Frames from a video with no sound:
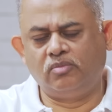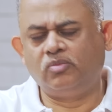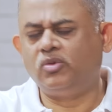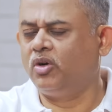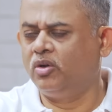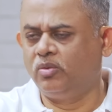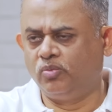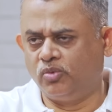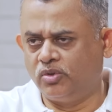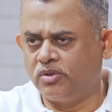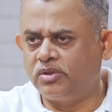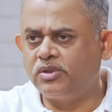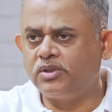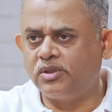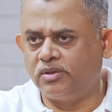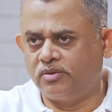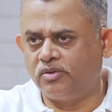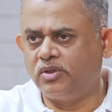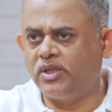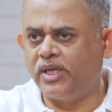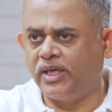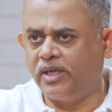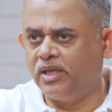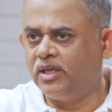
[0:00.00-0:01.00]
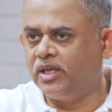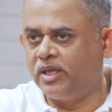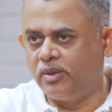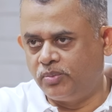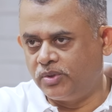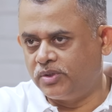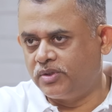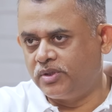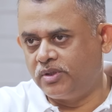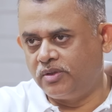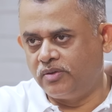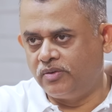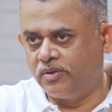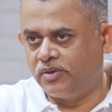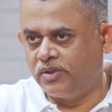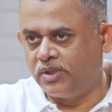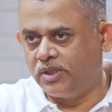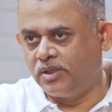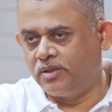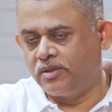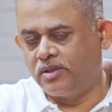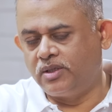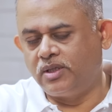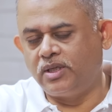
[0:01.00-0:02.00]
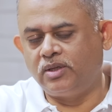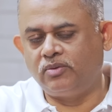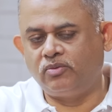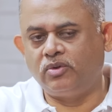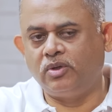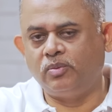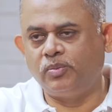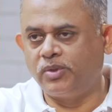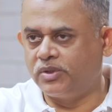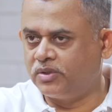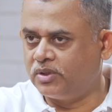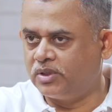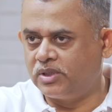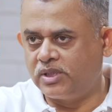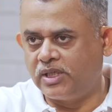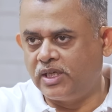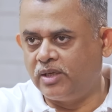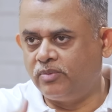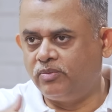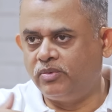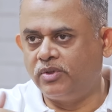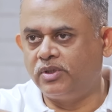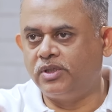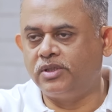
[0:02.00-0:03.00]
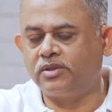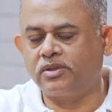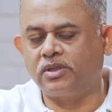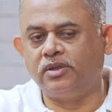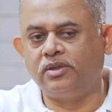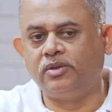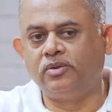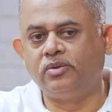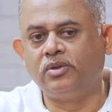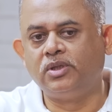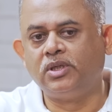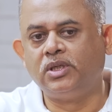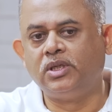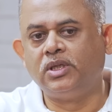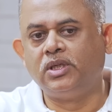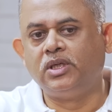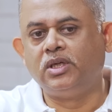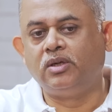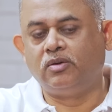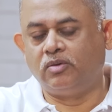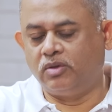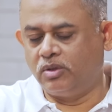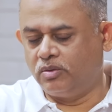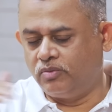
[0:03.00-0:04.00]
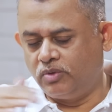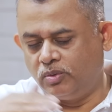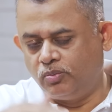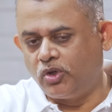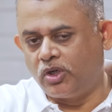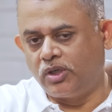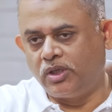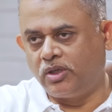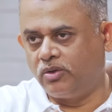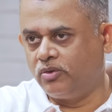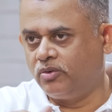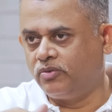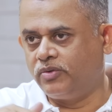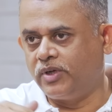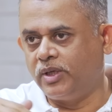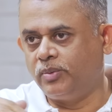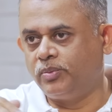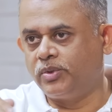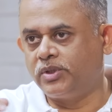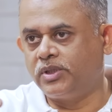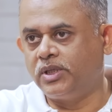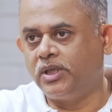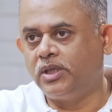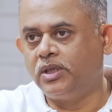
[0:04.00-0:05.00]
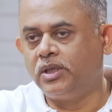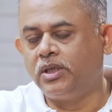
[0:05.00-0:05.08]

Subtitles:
almost, so 99% of the things in that 12% slab were discontinued or were brought down to 5%.